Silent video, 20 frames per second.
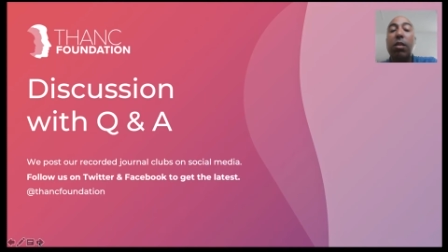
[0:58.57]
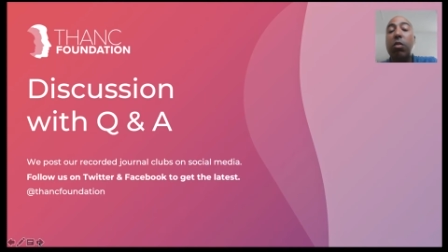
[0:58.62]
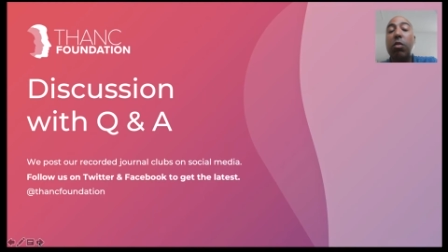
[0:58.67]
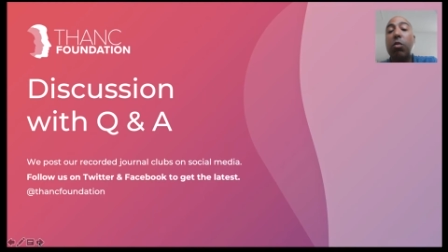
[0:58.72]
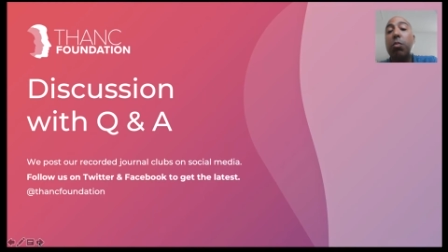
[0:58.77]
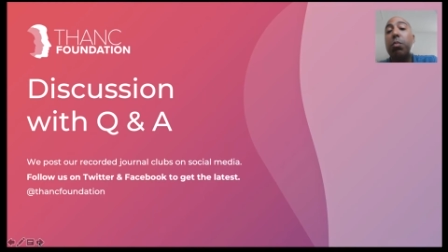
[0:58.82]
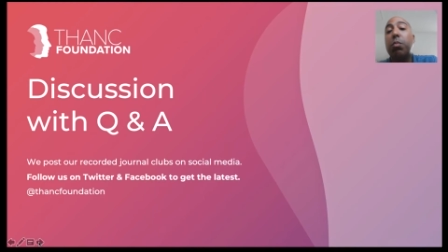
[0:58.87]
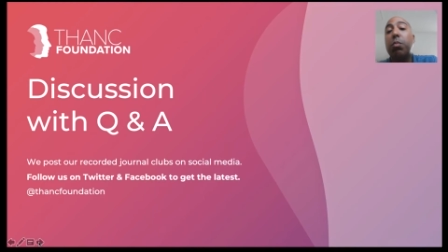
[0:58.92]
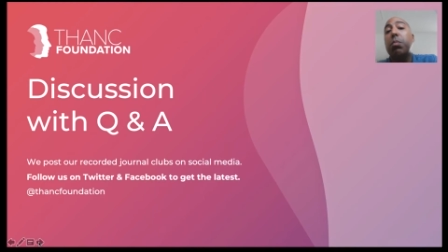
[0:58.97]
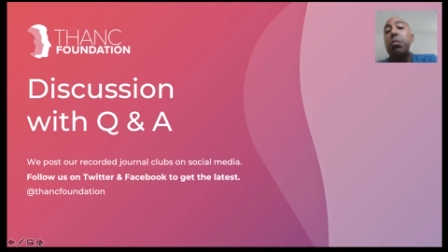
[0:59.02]
So,
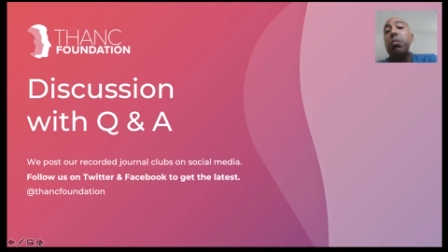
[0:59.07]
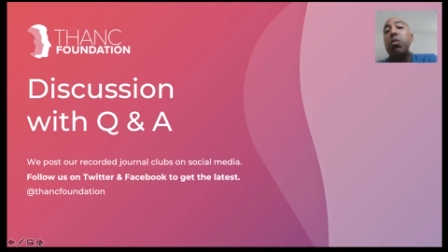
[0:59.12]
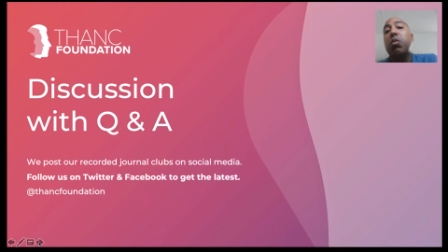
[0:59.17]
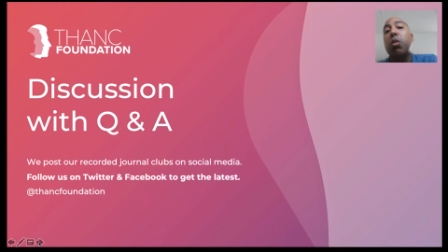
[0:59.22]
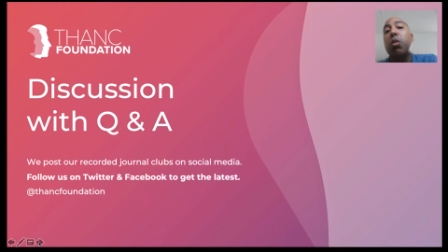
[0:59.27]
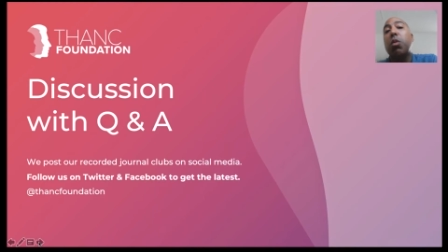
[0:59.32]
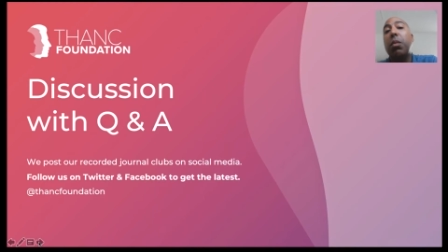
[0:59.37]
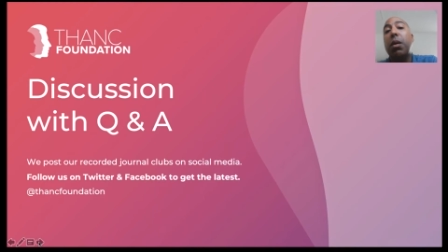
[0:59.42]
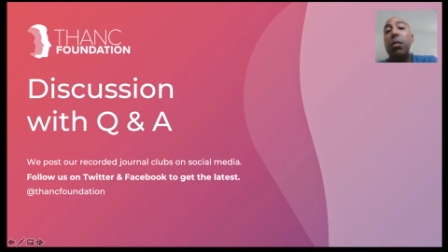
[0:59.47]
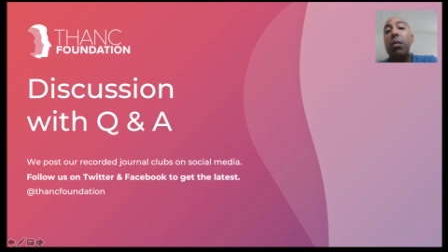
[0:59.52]

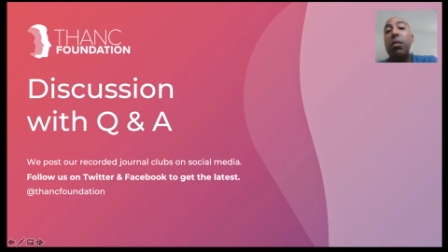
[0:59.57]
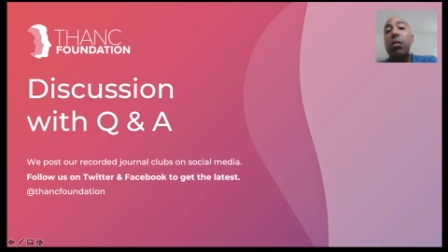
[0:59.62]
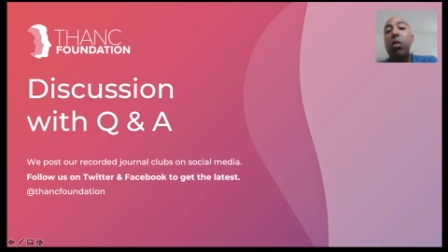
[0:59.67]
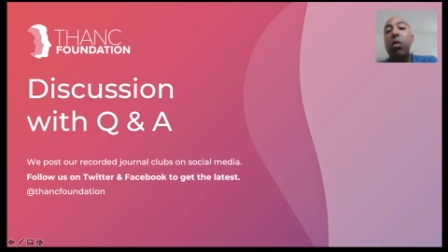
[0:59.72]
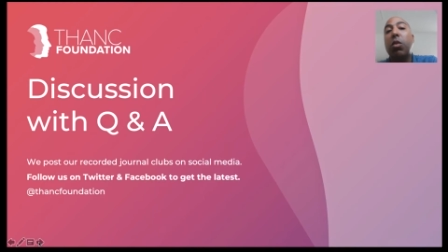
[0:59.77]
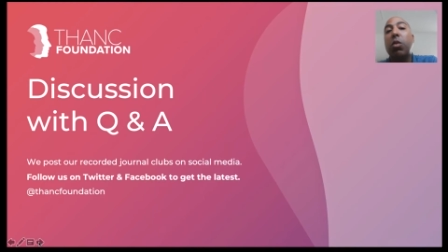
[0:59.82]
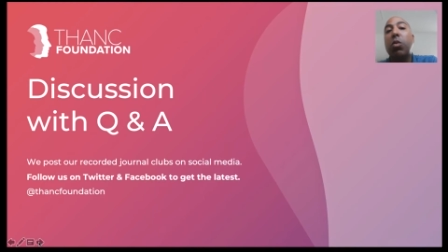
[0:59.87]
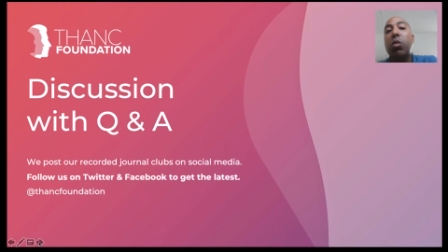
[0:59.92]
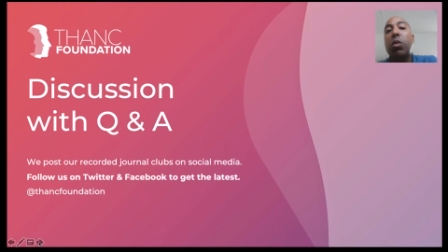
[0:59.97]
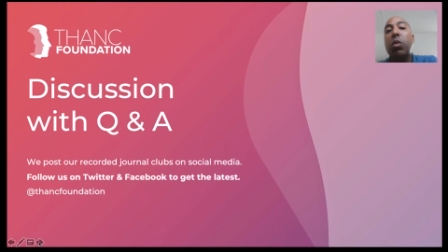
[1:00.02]
so, may,
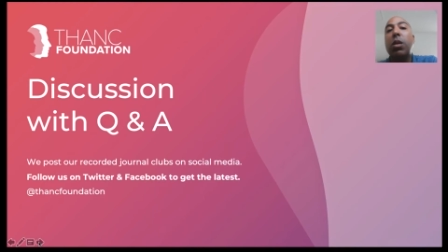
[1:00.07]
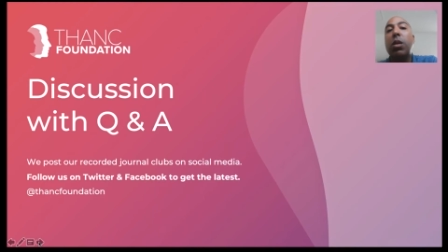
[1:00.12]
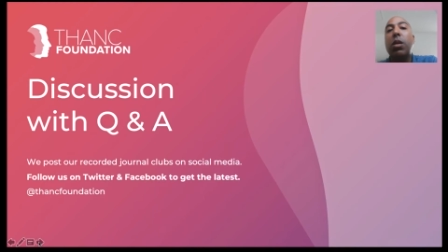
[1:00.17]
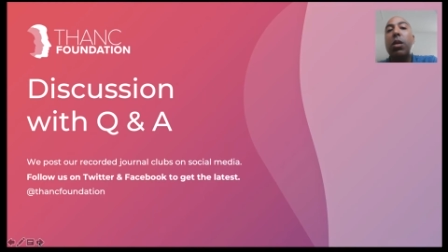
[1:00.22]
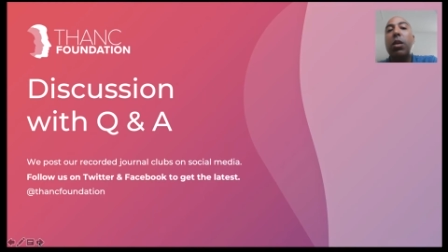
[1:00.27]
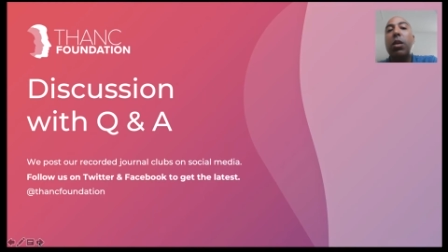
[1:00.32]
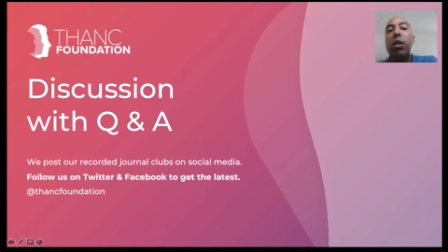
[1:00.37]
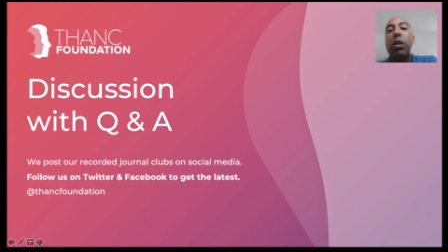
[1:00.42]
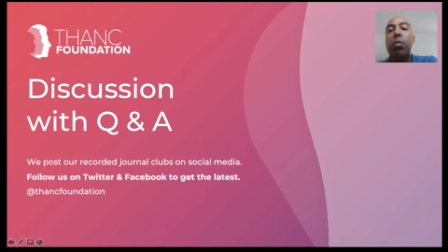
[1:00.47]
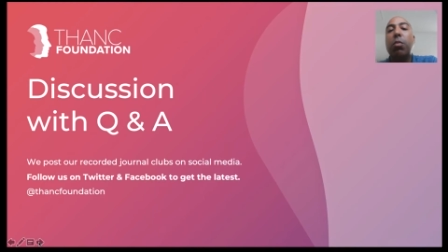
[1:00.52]
so
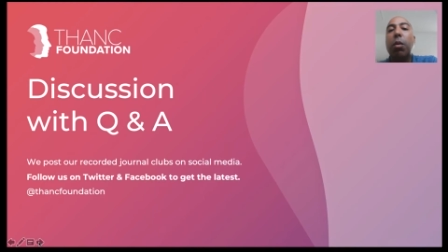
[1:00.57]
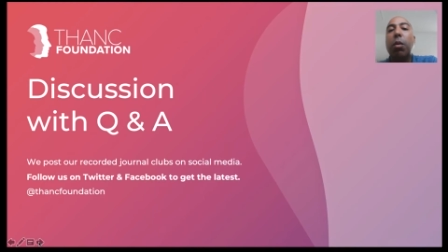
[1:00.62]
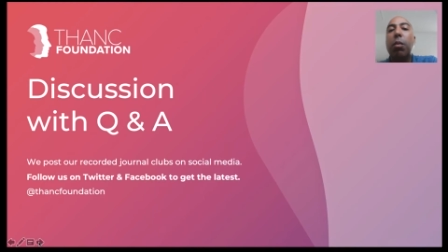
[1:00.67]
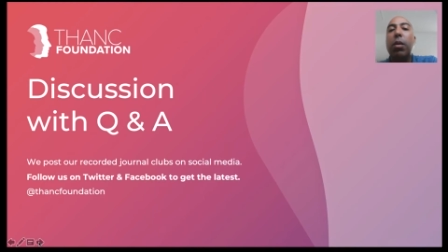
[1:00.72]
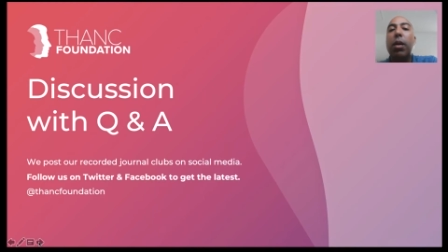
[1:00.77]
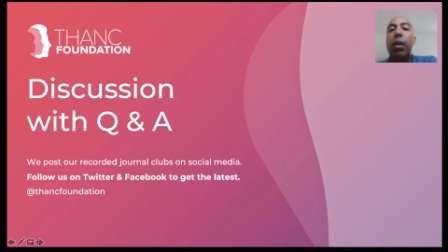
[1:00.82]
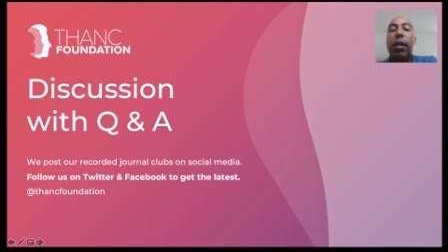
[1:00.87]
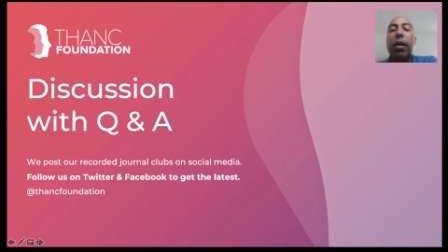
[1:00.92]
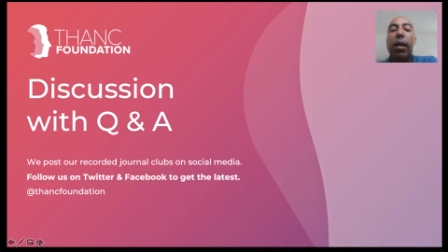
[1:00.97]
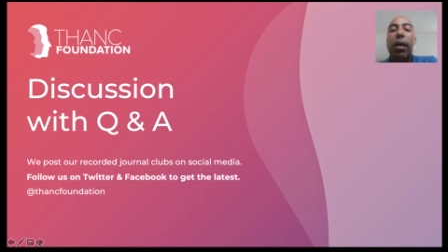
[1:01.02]
it's probably uh,